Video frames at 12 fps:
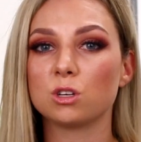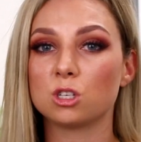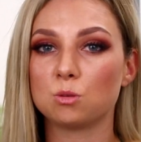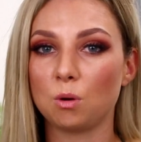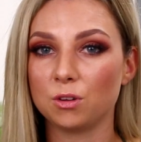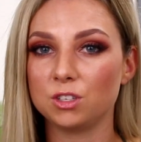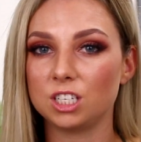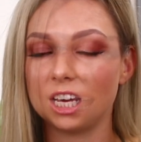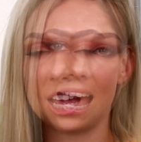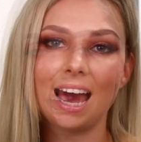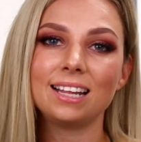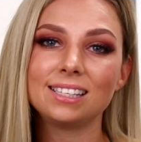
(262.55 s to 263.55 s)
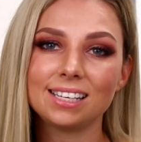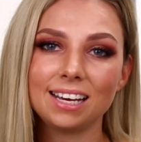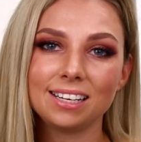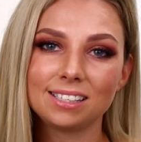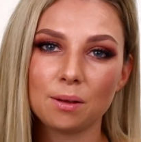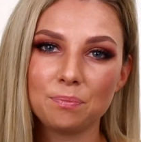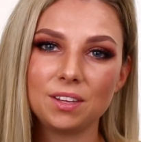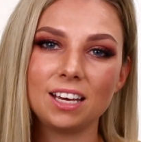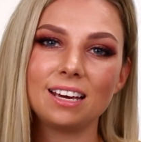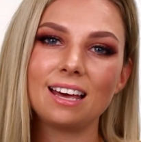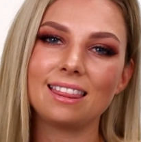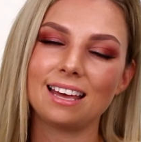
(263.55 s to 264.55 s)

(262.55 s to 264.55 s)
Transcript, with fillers: responding and saying something